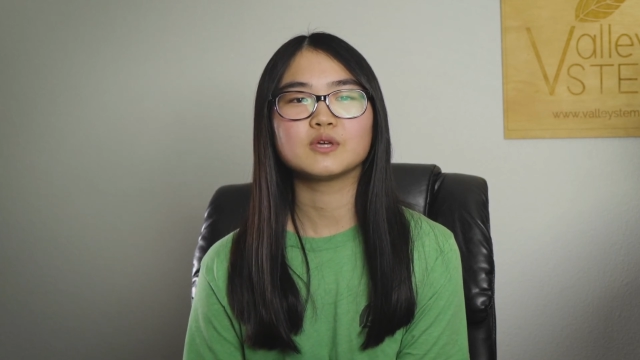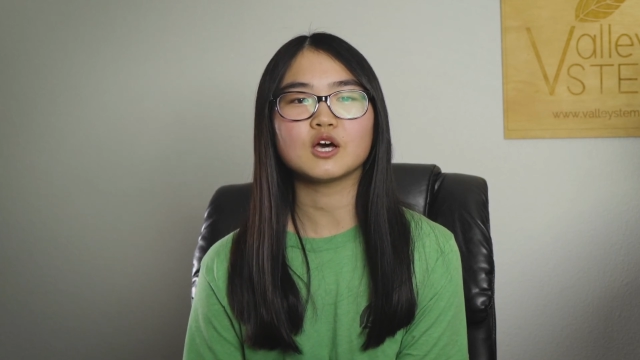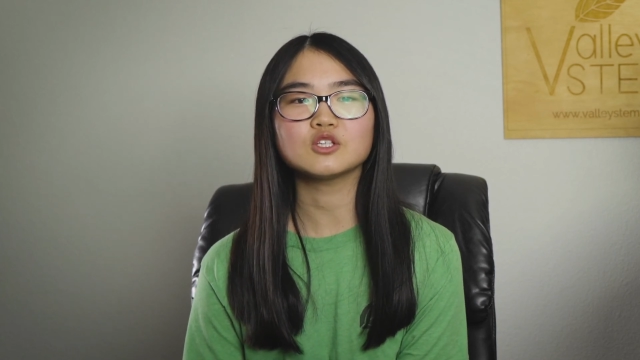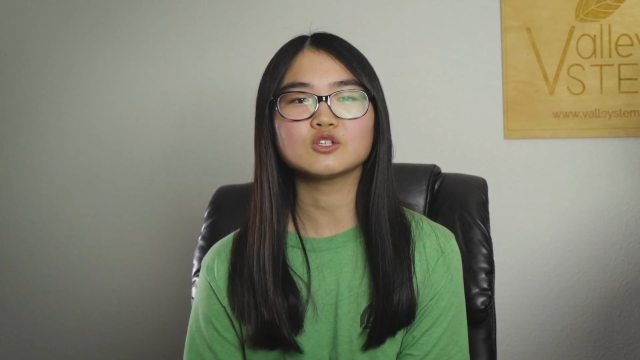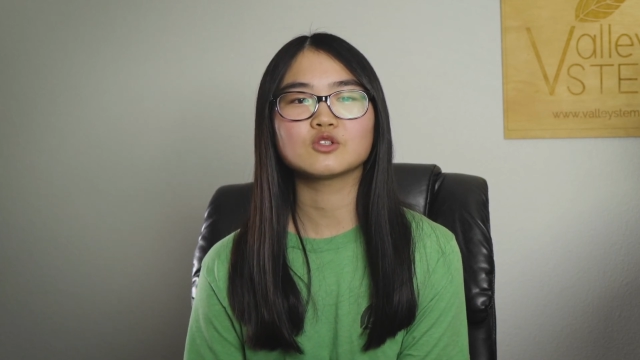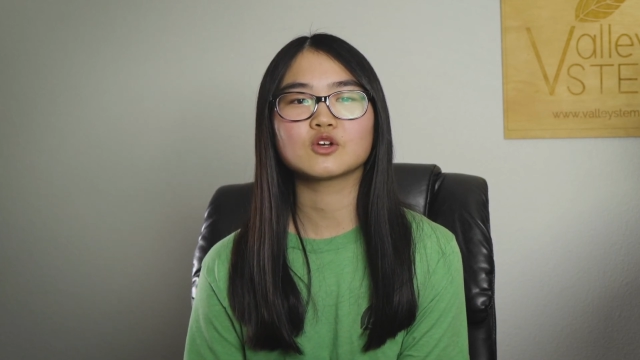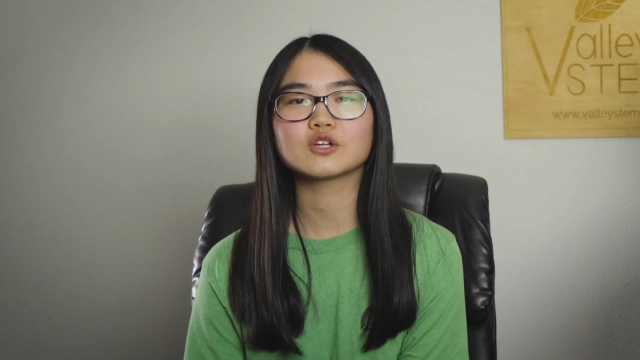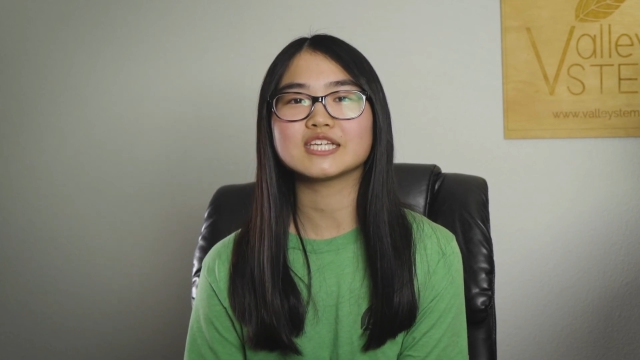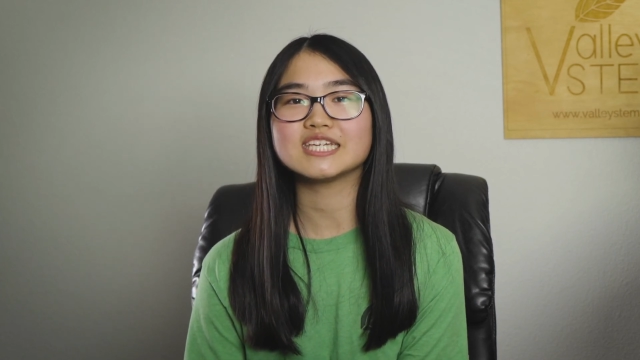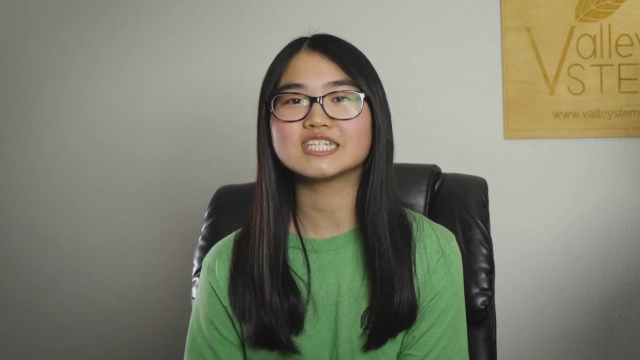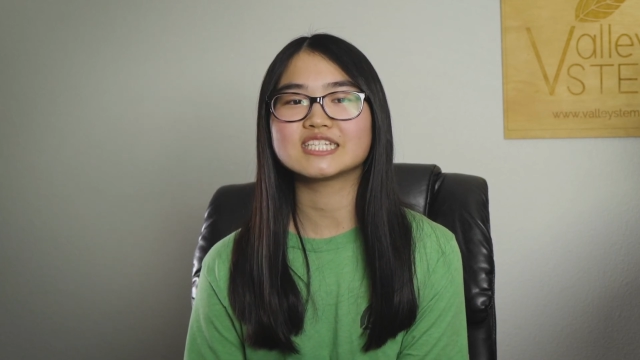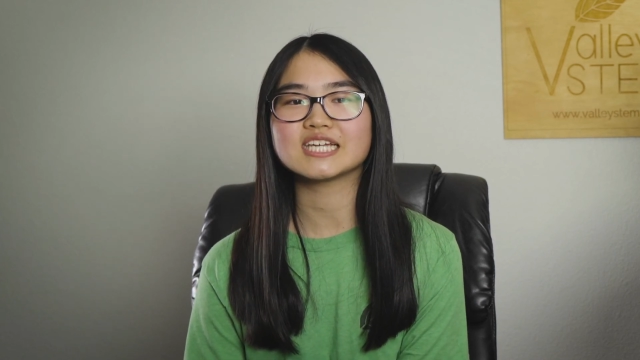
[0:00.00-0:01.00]
We also learned
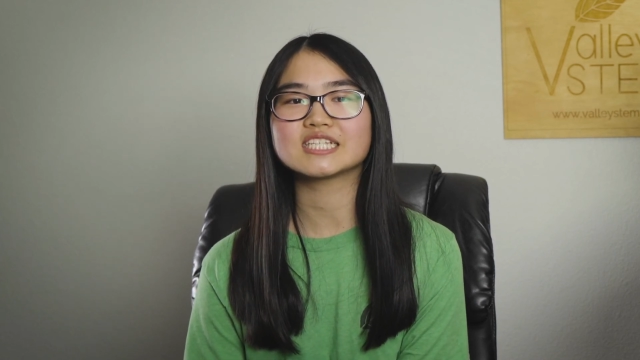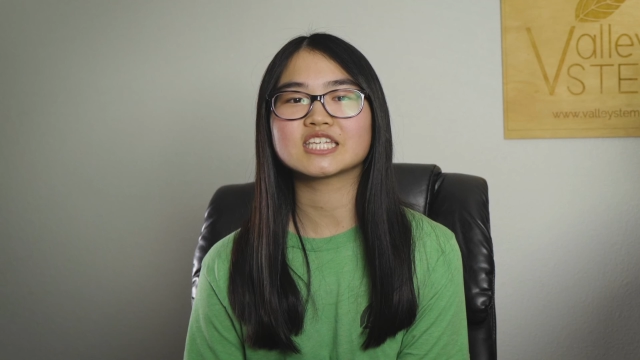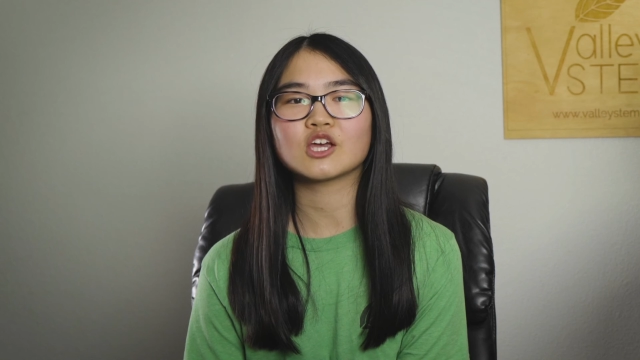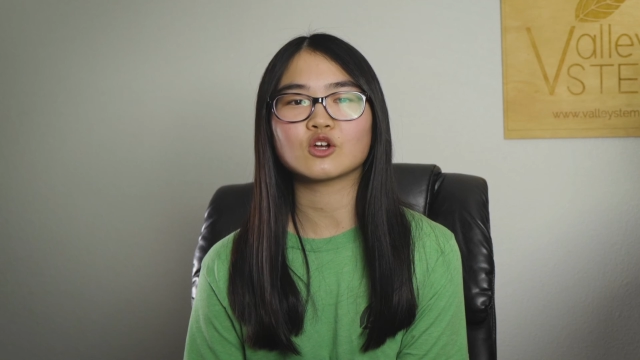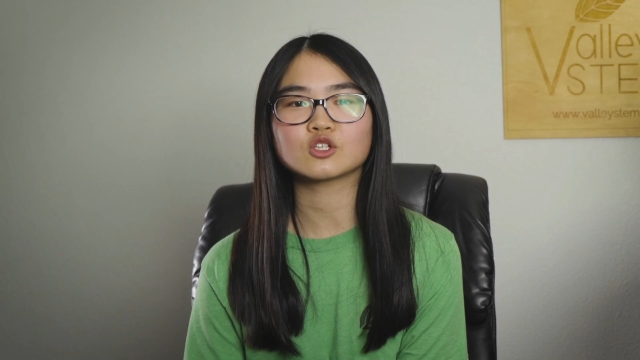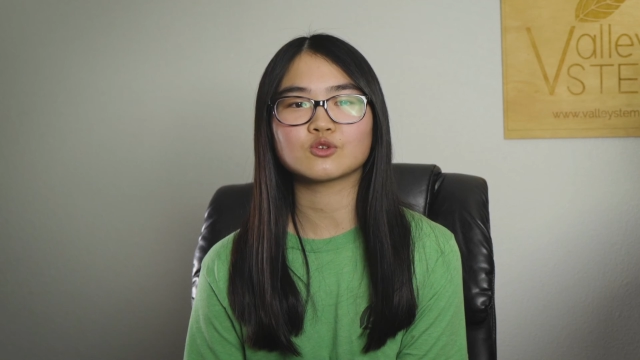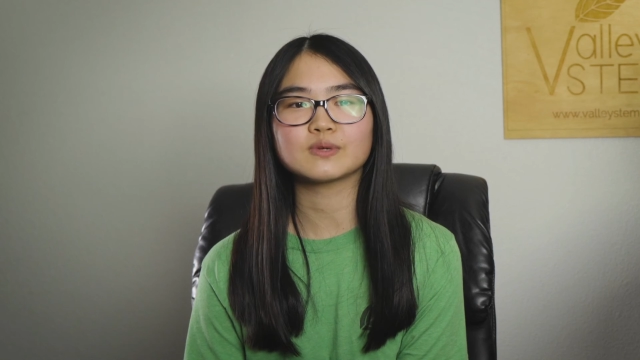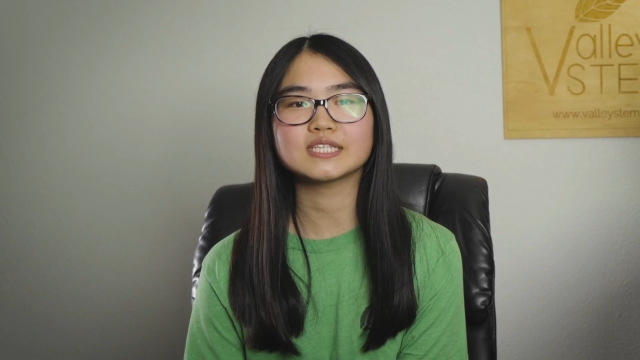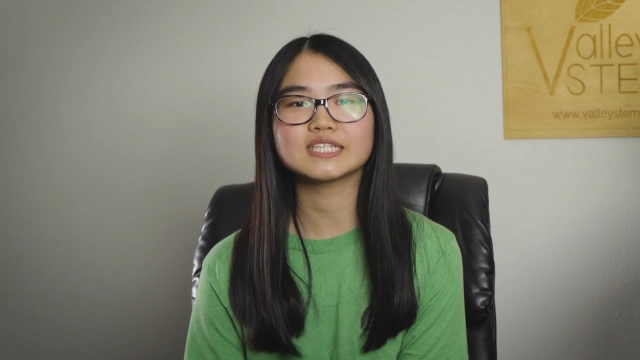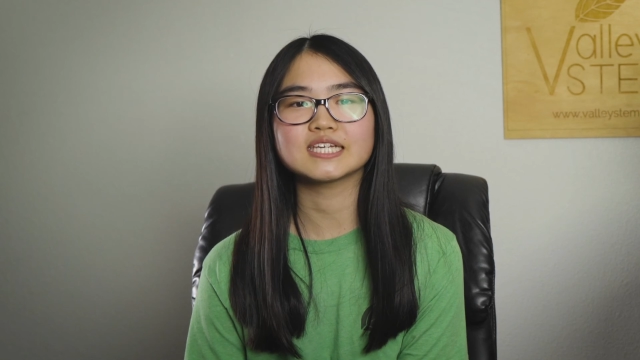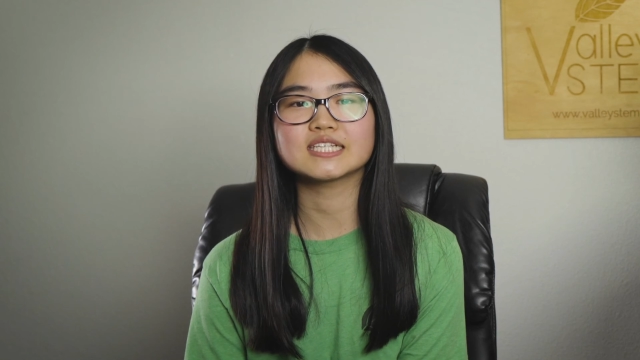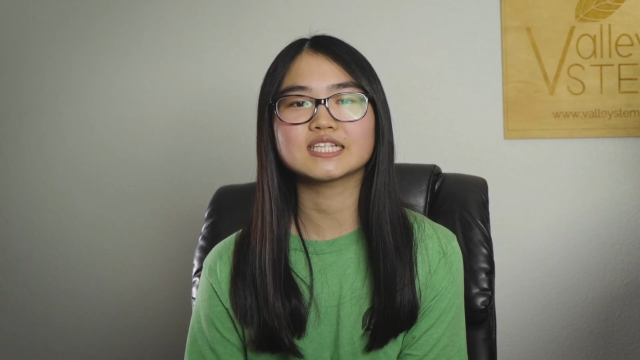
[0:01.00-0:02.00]
each state's
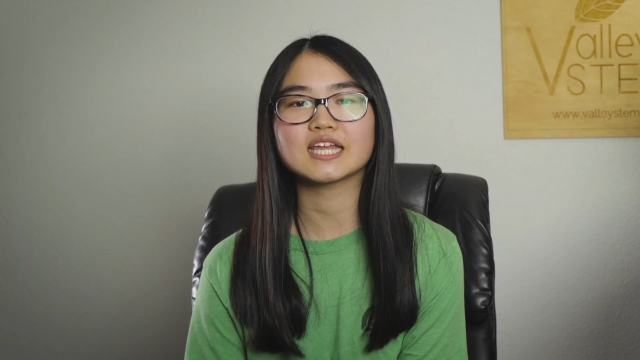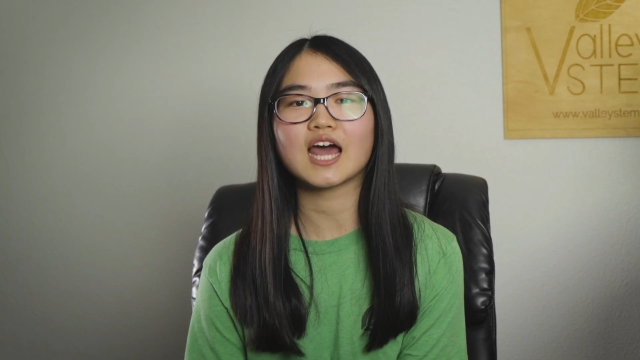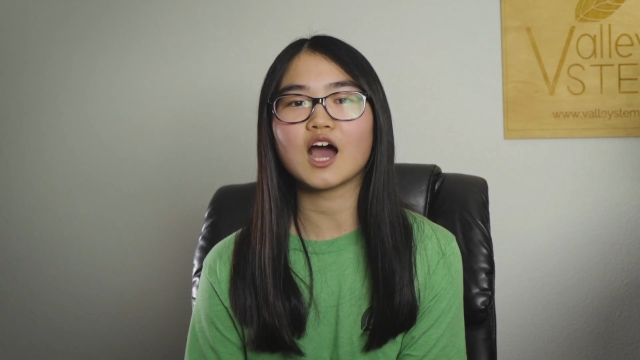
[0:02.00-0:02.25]
characteristics and